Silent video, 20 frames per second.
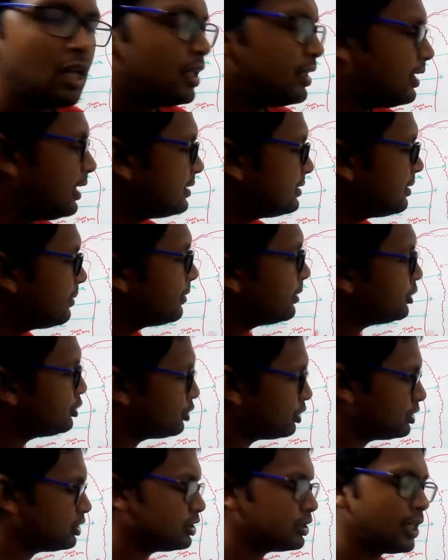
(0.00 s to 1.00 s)
That is the
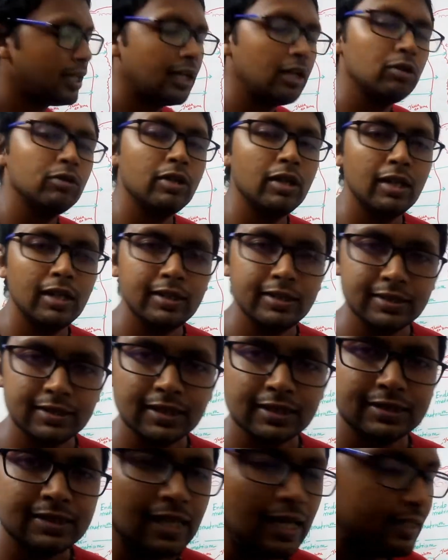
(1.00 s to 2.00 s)
menstruation cycle we will
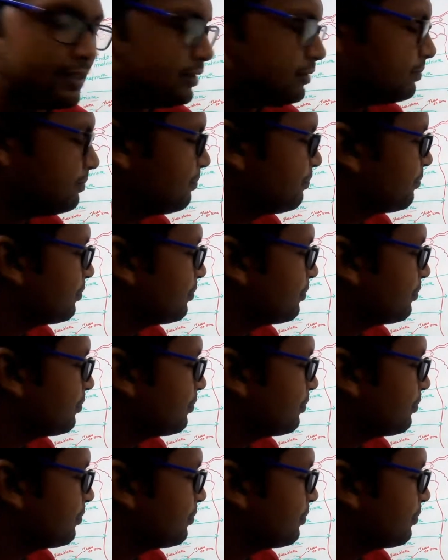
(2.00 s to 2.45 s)
discuss later.